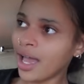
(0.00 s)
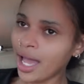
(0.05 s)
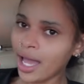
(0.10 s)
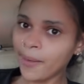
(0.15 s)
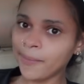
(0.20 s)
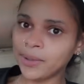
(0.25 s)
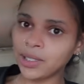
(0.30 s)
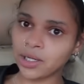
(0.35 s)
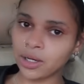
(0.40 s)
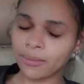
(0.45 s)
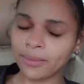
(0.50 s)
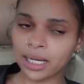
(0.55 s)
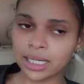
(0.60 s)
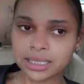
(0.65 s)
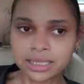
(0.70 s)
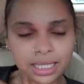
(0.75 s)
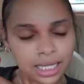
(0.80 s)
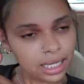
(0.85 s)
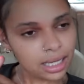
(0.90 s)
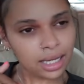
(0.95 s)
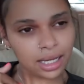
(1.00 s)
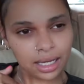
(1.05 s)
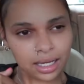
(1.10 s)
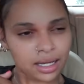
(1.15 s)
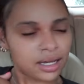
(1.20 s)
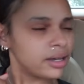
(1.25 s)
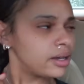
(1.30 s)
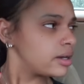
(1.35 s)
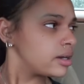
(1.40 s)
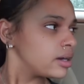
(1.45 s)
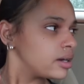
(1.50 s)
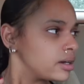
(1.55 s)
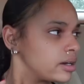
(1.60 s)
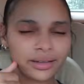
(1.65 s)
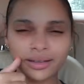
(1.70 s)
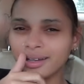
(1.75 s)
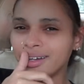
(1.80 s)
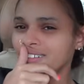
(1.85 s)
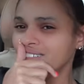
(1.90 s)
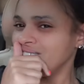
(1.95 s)
God be on my side, huh?
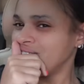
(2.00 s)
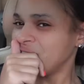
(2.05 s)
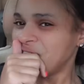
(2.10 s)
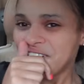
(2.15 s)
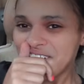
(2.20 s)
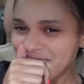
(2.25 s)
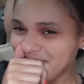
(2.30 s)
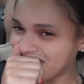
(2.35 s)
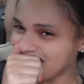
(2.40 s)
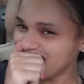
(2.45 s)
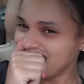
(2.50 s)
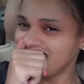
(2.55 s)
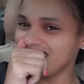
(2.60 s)
Like, what?